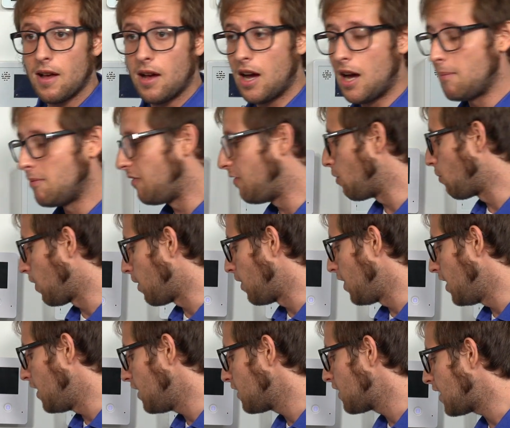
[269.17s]
Um, if it were
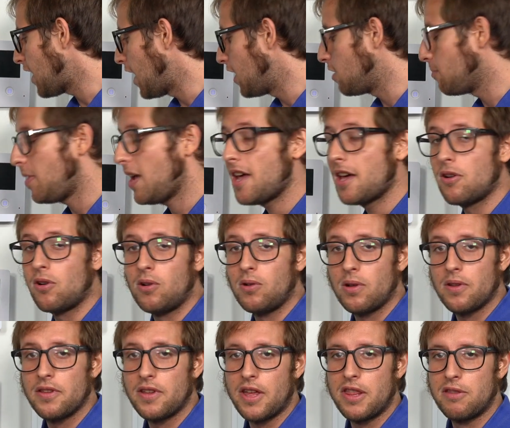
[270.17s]
inside the
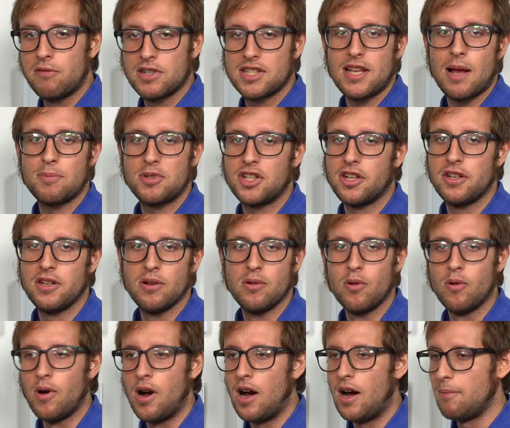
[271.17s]
panel, then the
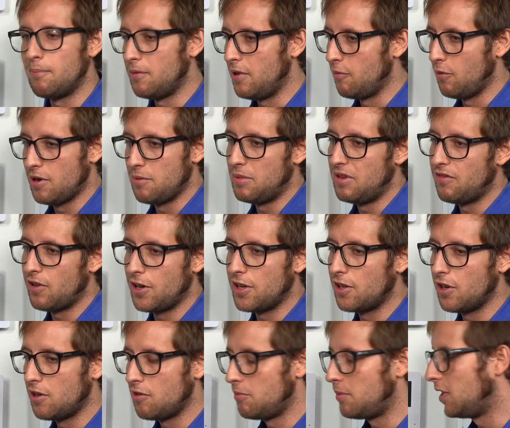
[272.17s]
reception, um, it wouldn't be very
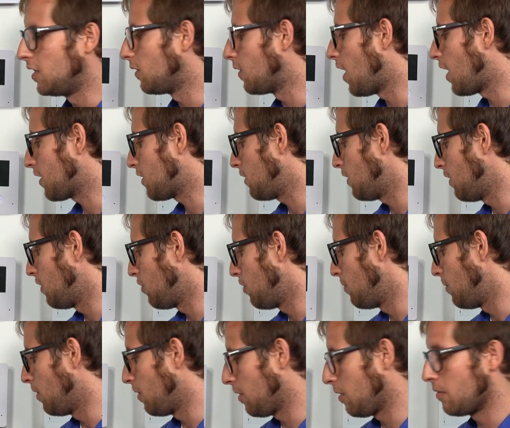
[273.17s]
good. It would be locked, and there,
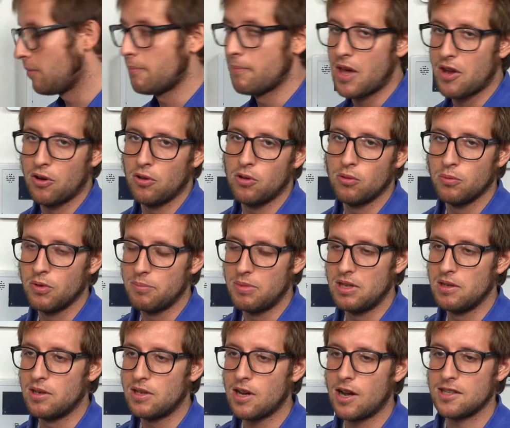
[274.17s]
it, the metal would
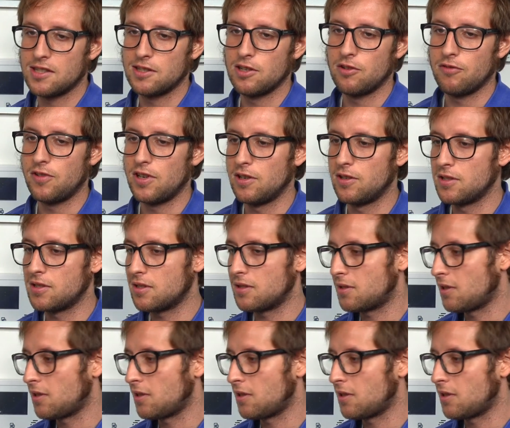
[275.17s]
be causing interference.